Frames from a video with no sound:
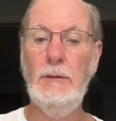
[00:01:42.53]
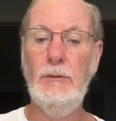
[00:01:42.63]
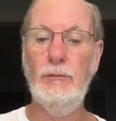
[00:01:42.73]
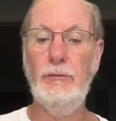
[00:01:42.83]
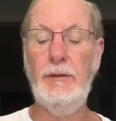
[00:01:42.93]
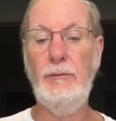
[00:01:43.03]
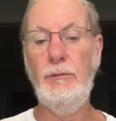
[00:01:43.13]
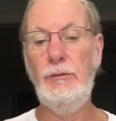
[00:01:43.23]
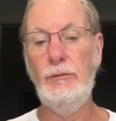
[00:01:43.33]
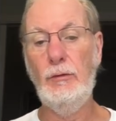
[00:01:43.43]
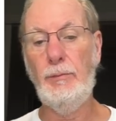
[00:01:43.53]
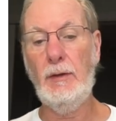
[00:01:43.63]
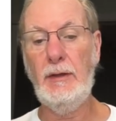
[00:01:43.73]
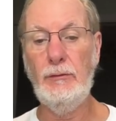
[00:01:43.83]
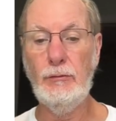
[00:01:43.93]
So then when you
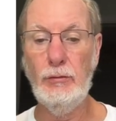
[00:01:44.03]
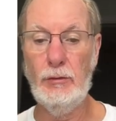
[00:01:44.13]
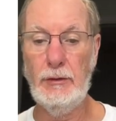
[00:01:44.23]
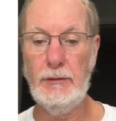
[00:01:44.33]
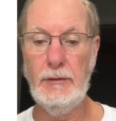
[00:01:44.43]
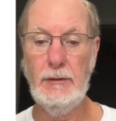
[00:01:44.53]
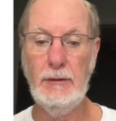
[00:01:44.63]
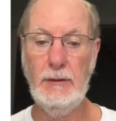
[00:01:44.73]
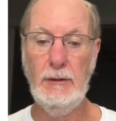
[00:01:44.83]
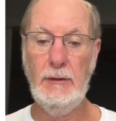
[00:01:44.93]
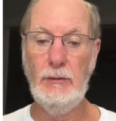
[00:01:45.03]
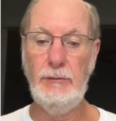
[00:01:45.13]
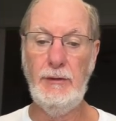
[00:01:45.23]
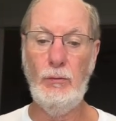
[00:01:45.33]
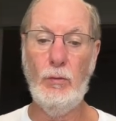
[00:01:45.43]
apply the torque
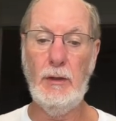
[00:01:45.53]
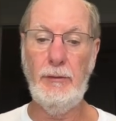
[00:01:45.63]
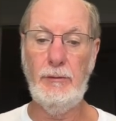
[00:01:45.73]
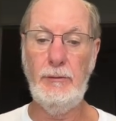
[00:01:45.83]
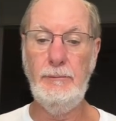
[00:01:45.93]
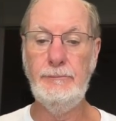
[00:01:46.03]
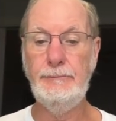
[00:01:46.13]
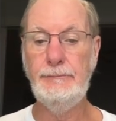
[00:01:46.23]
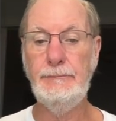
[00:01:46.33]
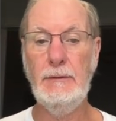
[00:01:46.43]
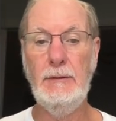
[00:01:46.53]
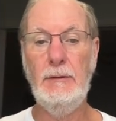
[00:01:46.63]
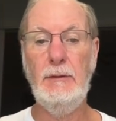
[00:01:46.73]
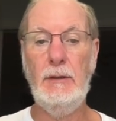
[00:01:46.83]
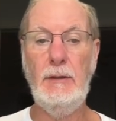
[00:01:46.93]
with a wire,
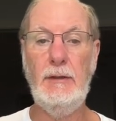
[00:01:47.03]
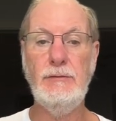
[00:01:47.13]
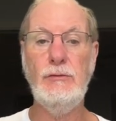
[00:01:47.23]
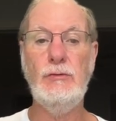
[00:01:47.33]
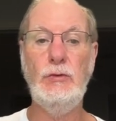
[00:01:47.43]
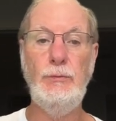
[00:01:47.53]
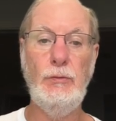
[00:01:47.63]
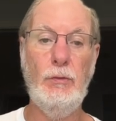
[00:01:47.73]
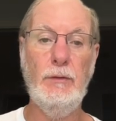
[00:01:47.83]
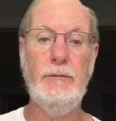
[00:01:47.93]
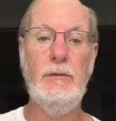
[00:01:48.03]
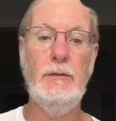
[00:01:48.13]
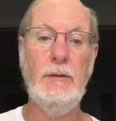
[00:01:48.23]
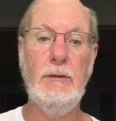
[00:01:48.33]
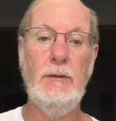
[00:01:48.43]
and let's assume you want
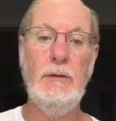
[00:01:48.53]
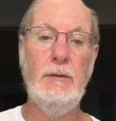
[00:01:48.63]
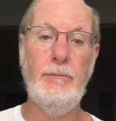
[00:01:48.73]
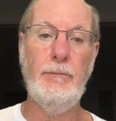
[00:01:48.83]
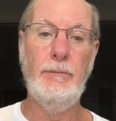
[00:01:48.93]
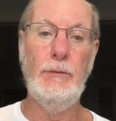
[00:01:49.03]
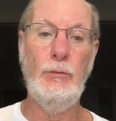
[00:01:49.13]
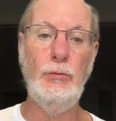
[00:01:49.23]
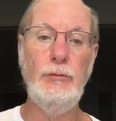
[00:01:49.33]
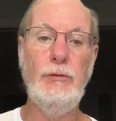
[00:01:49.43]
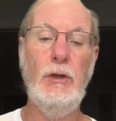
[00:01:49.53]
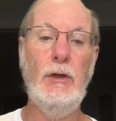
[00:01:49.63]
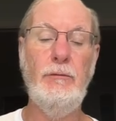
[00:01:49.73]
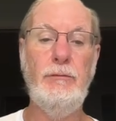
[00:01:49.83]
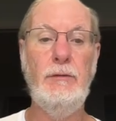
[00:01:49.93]
the root
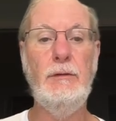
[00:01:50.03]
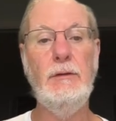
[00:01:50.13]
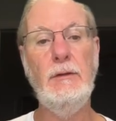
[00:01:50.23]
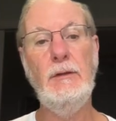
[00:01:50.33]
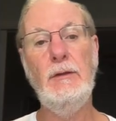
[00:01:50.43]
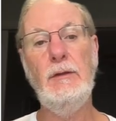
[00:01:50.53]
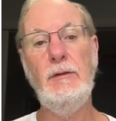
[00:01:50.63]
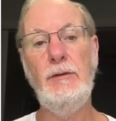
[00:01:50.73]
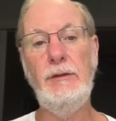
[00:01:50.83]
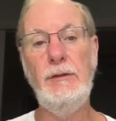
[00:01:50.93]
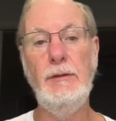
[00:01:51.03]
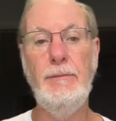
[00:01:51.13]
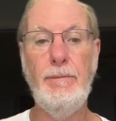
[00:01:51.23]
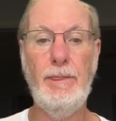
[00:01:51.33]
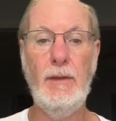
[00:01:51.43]
of the
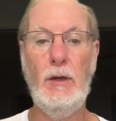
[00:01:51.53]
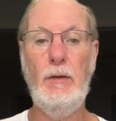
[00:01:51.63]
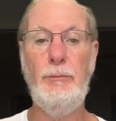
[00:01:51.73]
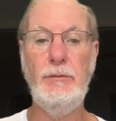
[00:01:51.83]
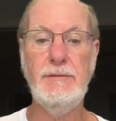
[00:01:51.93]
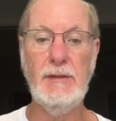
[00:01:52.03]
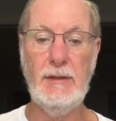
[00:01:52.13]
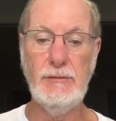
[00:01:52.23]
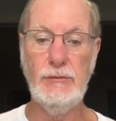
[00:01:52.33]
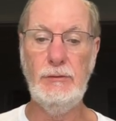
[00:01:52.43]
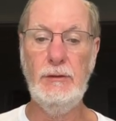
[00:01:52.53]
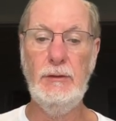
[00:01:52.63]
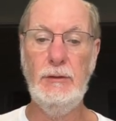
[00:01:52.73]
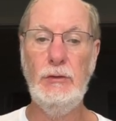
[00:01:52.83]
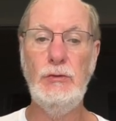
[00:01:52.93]
upper incisor
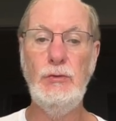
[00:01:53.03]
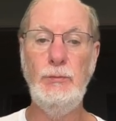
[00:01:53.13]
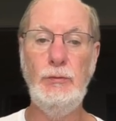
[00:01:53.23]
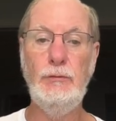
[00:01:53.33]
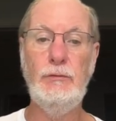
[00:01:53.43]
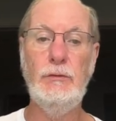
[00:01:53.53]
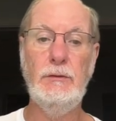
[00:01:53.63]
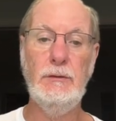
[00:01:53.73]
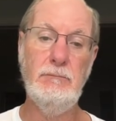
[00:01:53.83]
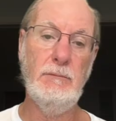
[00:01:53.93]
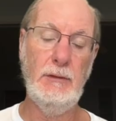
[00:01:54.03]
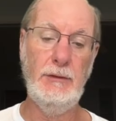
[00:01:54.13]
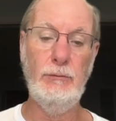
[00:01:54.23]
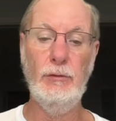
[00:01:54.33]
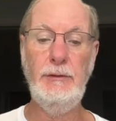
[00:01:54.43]
to move
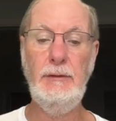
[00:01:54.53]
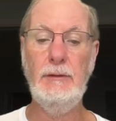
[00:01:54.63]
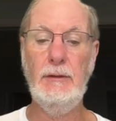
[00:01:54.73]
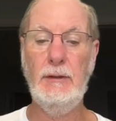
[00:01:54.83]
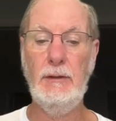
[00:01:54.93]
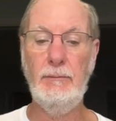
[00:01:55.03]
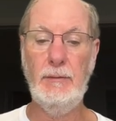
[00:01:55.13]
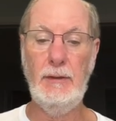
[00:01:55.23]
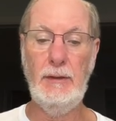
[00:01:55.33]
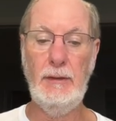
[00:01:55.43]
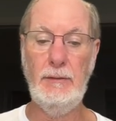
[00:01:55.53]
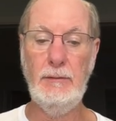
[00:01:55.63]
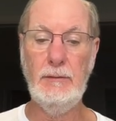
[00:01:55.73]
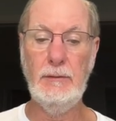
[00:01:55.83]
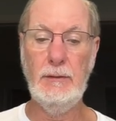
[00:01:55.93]
lingually,
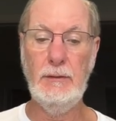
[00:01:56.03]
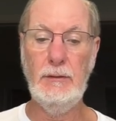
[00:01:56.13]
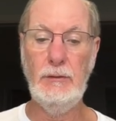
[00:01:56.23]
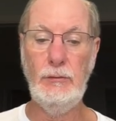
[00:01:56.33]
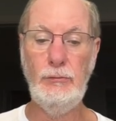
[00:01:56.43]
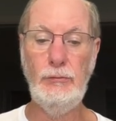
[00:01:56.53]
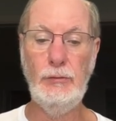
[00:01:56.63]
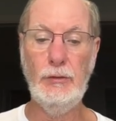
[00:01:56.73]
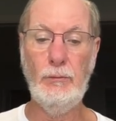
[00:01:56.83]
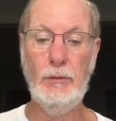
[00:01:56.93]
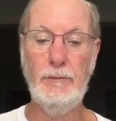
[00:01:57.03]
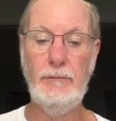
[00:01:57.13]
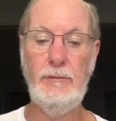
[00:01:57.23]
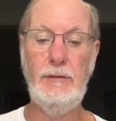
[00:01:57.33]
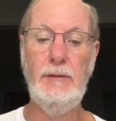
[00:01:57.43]
and you do not
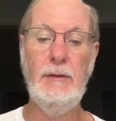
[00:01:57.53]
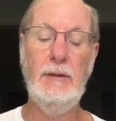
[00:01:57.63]
want the